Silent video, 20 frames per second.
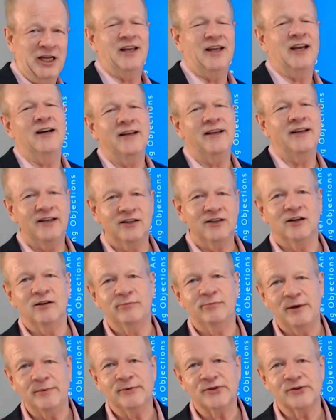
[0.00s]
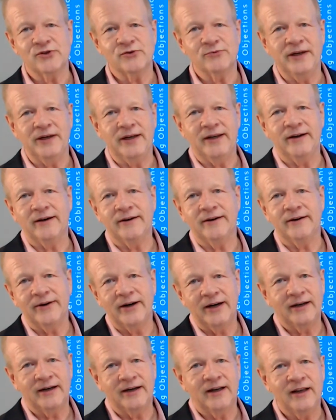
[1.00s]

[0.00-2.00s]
Yeah, he called people sweetie. All right.